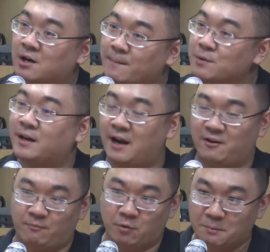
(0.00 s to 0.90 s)

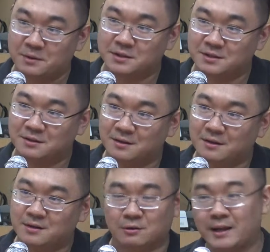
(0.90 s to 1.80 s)
communicative purpose.
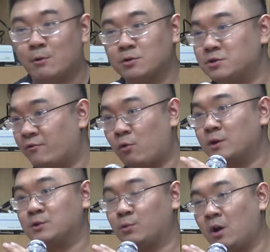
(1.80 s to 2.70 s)
So language, of
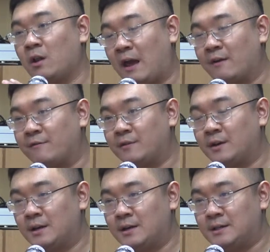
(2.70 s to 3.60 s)
course, we all have
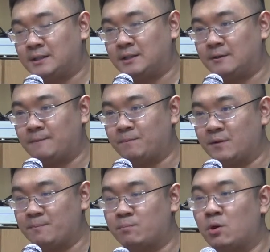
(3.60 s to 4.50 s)

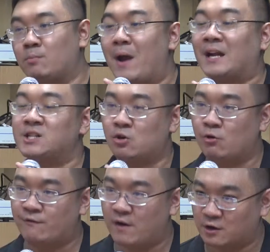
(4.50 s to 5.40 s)

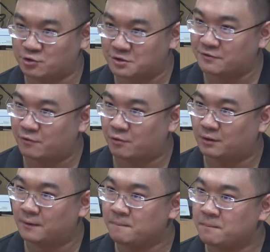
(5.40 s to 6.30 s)
practical functions for.
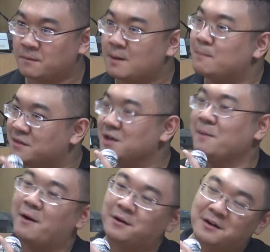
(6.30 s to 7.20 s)
But think
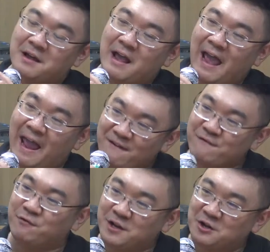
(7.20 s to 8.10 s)
about it.
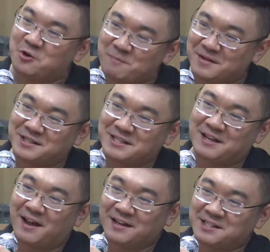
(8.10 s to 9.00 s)
Every human
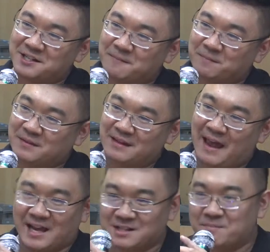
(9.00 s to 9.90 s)
society
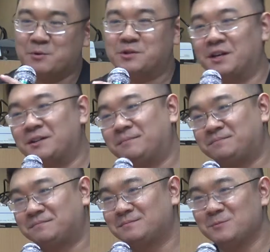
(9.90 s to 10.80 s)
has music.
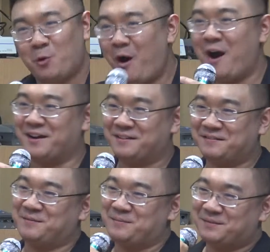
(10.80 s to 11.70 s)
Why?
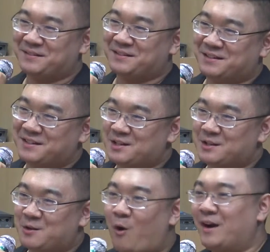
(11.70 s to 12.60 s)

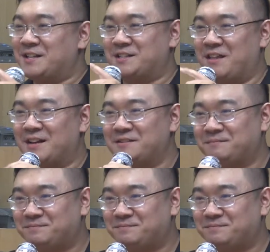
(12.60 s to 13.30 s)
Why is that?